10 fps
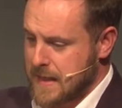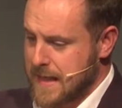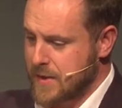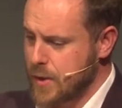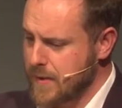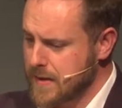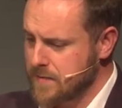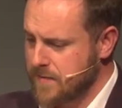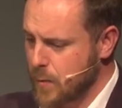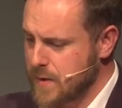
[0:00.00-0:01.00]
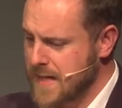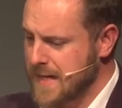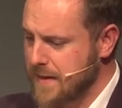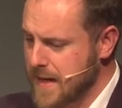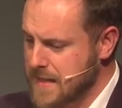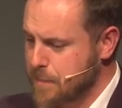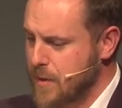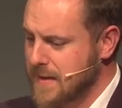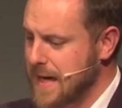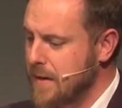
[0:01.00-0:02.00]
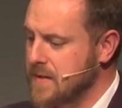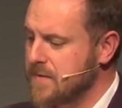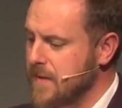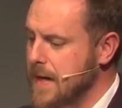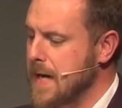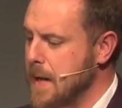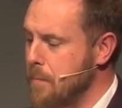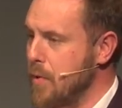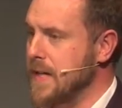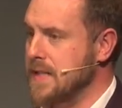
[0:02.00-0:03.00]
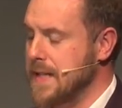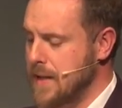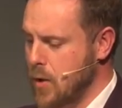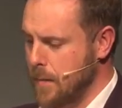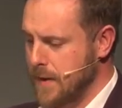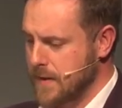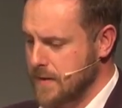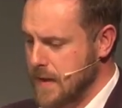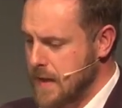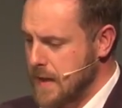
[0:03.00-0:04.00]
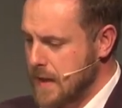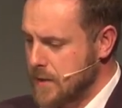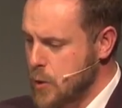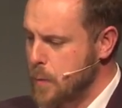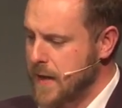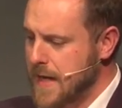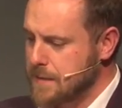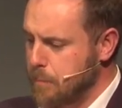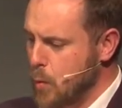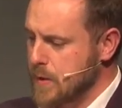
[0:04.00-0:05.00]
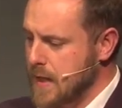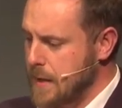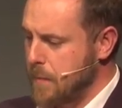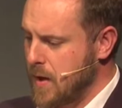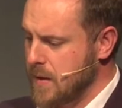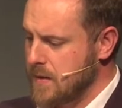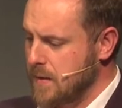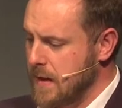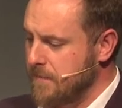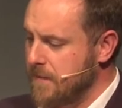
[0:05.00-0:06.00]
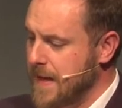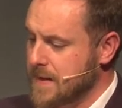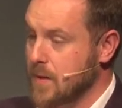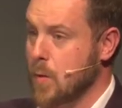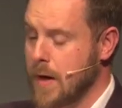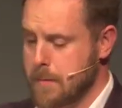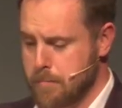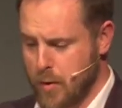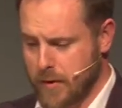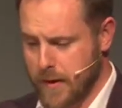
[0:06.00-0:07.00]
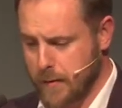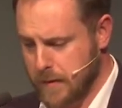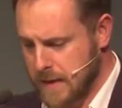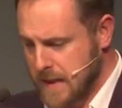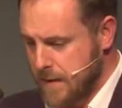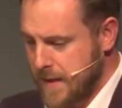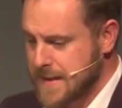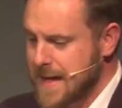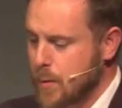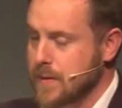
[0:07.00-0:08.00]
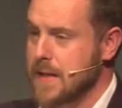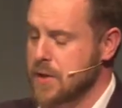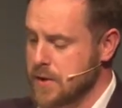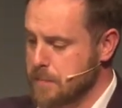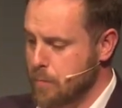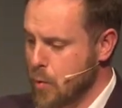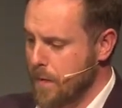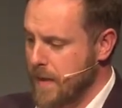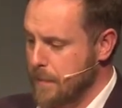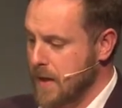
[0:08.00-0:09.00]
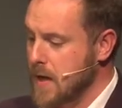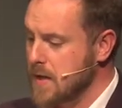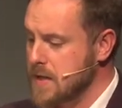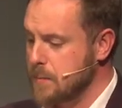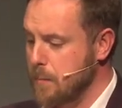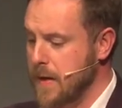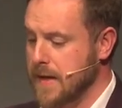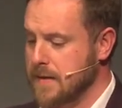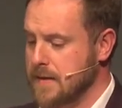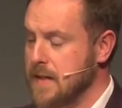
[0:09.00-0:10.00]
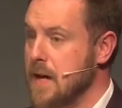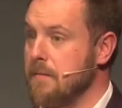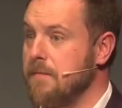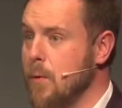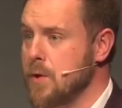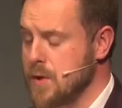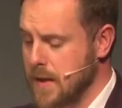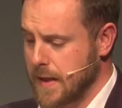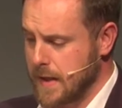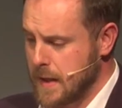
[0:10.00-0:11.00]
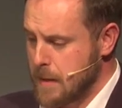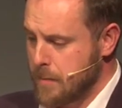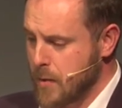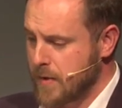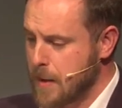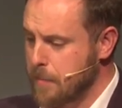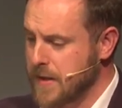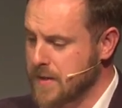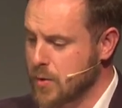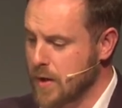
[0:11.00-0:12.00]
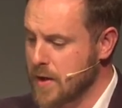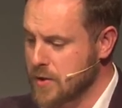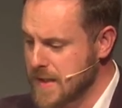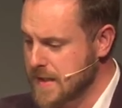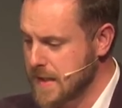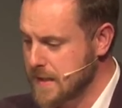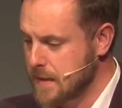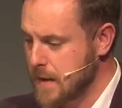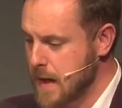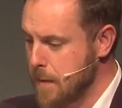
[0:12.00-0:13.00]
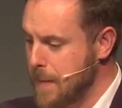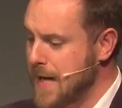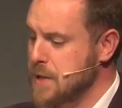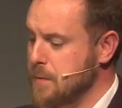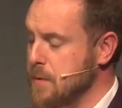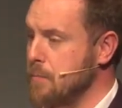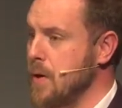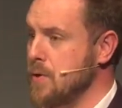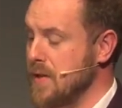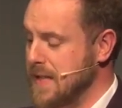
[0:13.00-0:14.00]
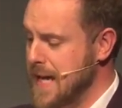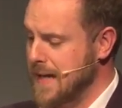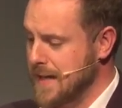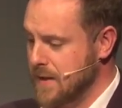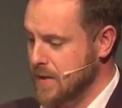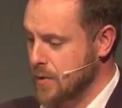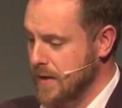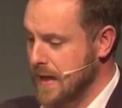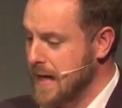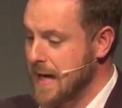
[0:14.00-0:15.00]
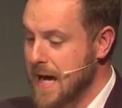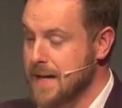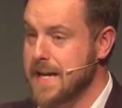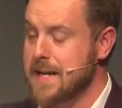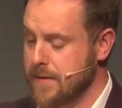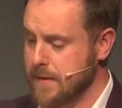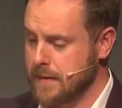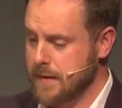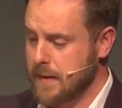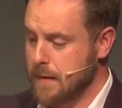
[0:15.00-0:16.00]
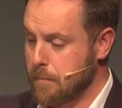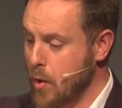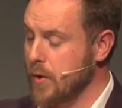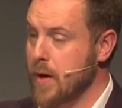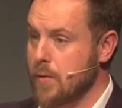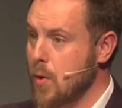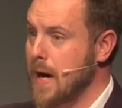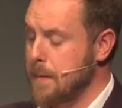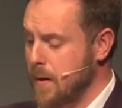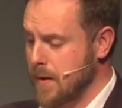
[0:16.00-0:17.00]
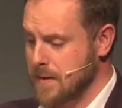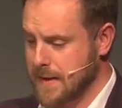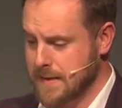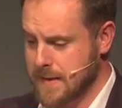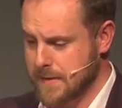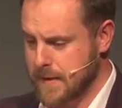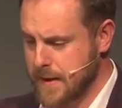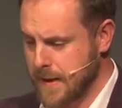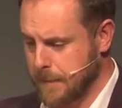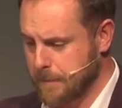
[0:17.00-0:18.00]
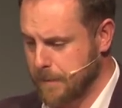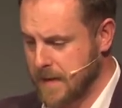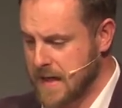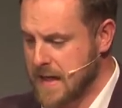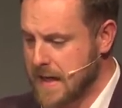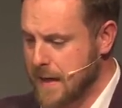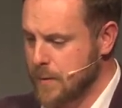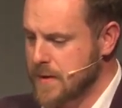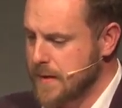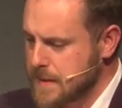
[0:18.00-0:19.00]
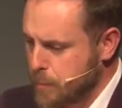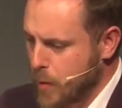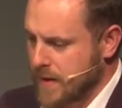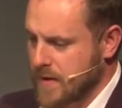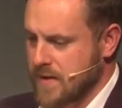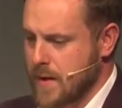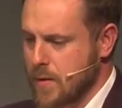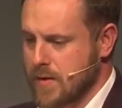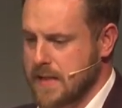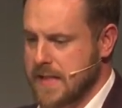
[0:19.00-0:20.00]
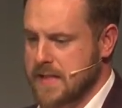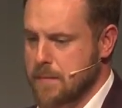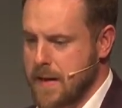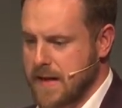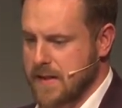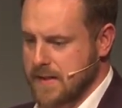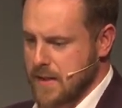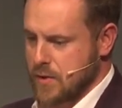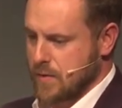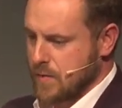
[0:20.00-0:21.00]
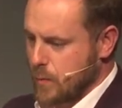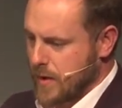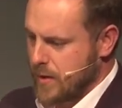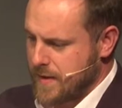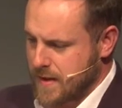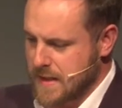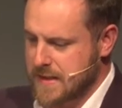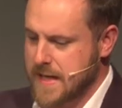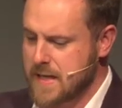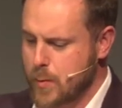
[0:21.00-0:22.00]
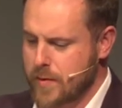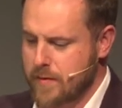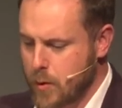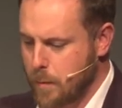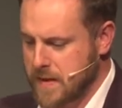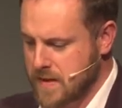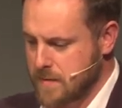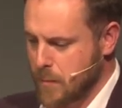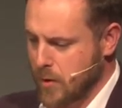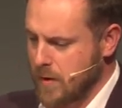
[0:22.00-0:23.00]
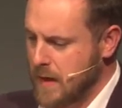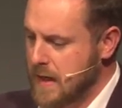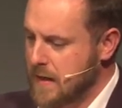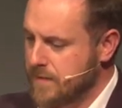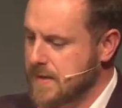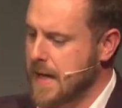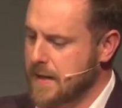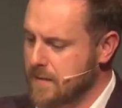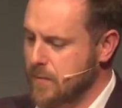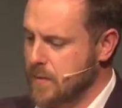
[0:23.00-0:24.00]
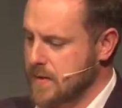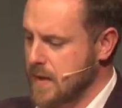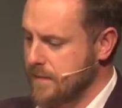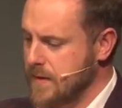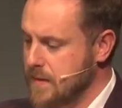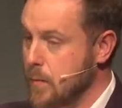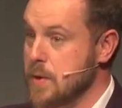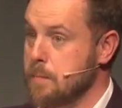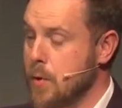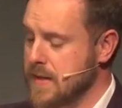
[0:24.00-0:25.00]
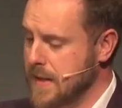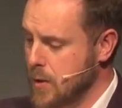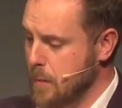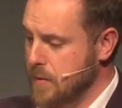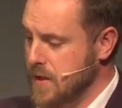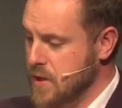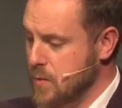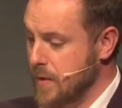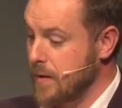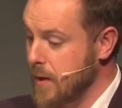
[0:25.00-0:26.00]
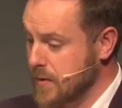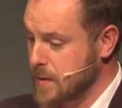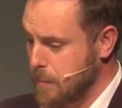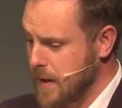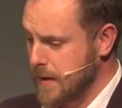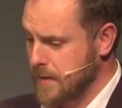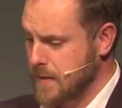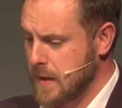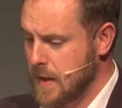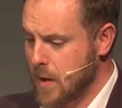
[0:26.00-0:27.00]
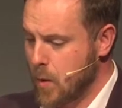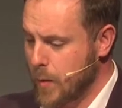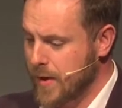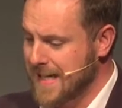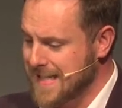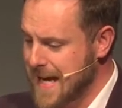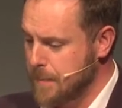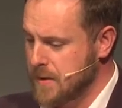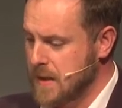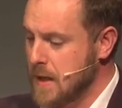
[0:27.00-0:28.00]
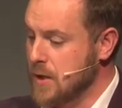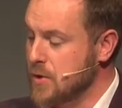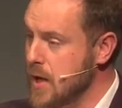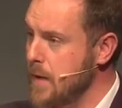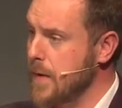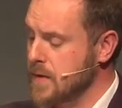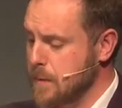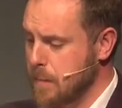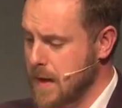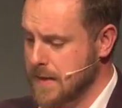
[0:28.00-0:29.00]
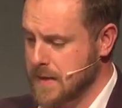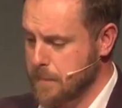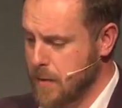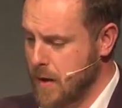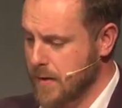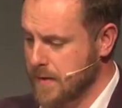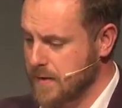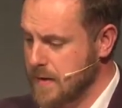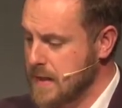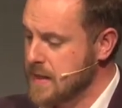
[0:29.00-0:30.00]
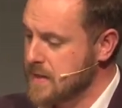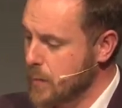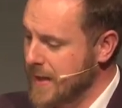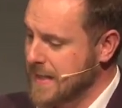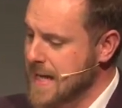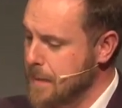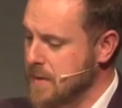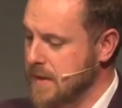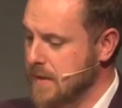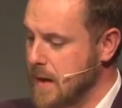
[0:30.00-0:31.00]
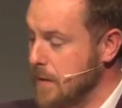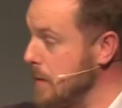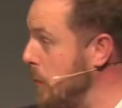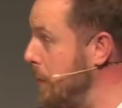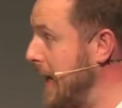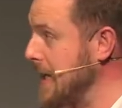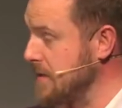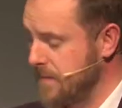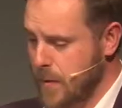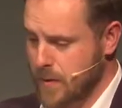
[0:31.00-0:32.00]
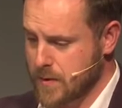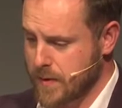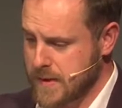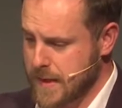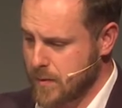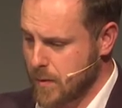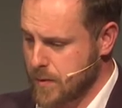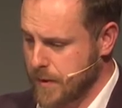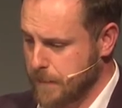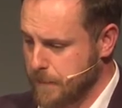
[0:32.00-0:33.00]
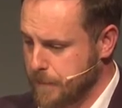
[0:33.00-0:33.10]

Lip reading: In 2014, the express carriers finally embraced e-commerce. UPS bought iParcel and FedEx acquired Bongo. These acquisitions brought them a customer base. Unfortunately, both companies took a logistics management approach to the tech industry, and neither Bongo nor iParcel exists today. It was at this point that Zonos needed to make a decision. We could either continue with our old business model of selling the full service, which put us in competition with our own suppliers, or we could adapt and turn those suppliers into partners. So we adapted and we began to focus on the technology.